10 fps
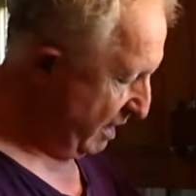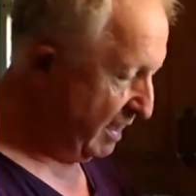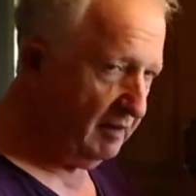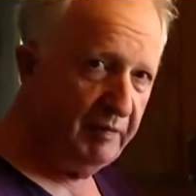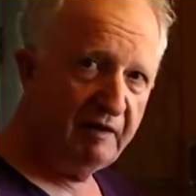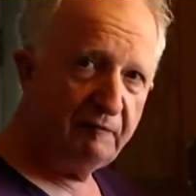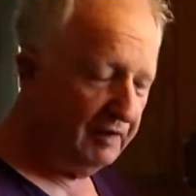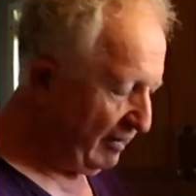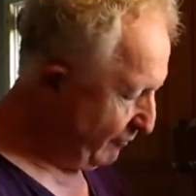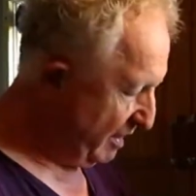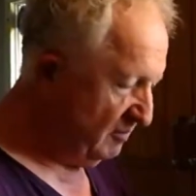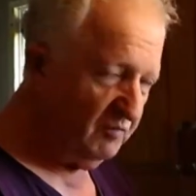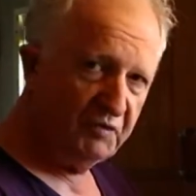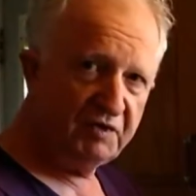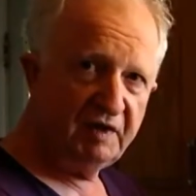and a bit of
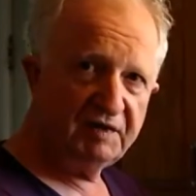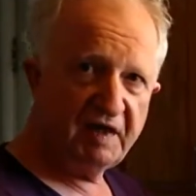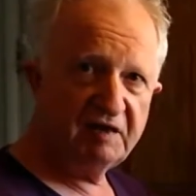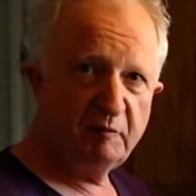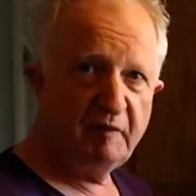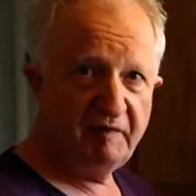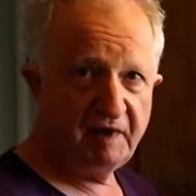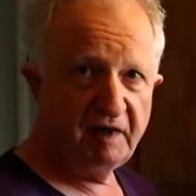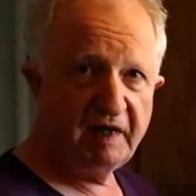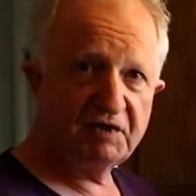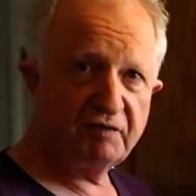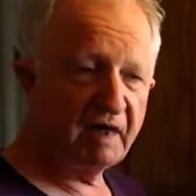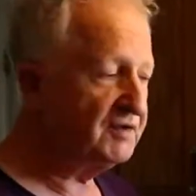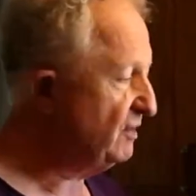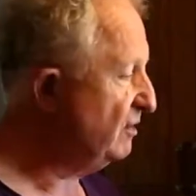flavoring, which in this case would be vanilla
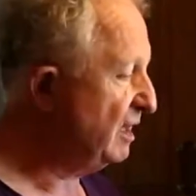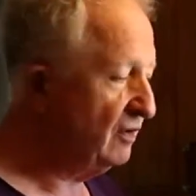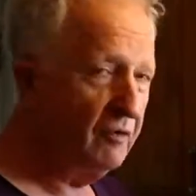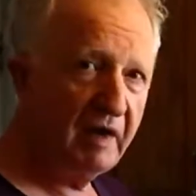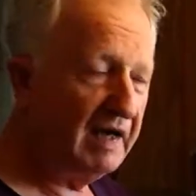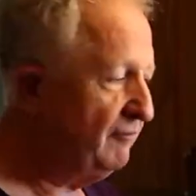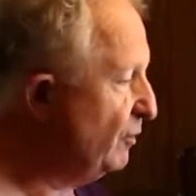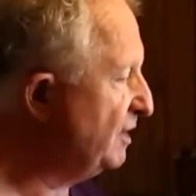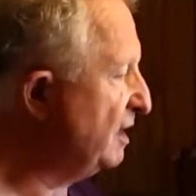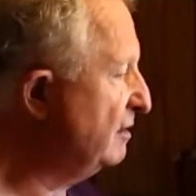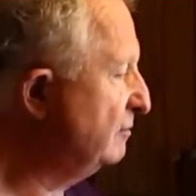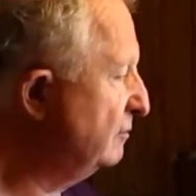extract. So I'll go ahead with it.